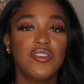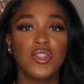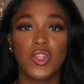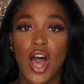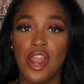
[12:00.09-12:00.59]
a
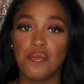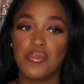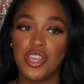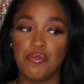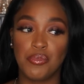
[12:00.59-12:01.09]
lot of
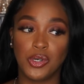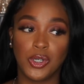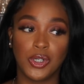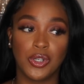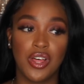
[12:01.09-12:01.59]

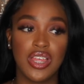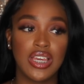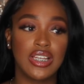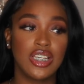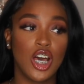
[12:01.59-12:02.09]
people
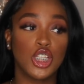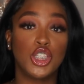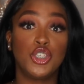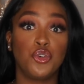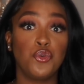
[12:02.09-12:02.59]

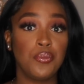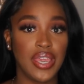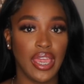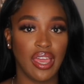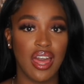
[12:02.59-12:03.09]

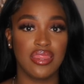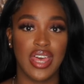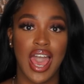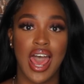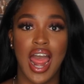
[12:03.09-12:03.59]
assuming
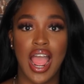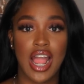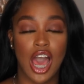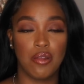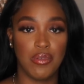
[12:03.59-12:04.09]
that I
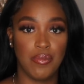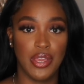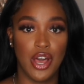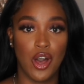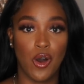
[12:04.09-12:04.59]
got a
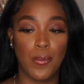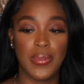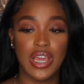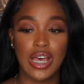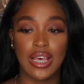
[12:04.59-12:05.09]
BBL
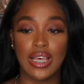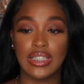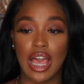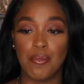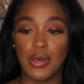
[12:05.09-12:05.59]
because
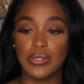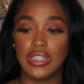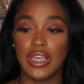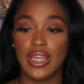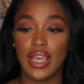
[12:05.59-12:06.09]
I
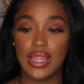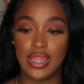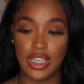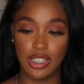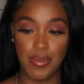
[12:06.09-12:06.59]
posted
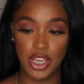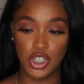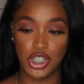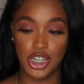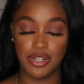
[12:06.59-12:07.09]
this
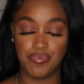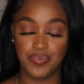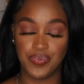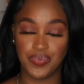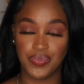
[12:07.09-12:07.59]
picture
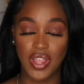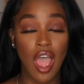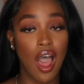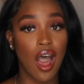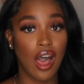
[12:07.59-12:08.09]

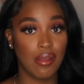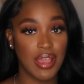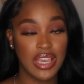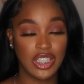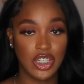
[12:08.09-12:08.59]
on
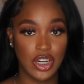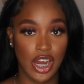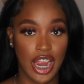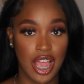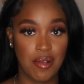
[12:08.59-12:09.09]
my
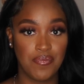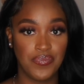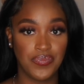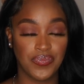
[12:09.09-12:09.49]
Instagram,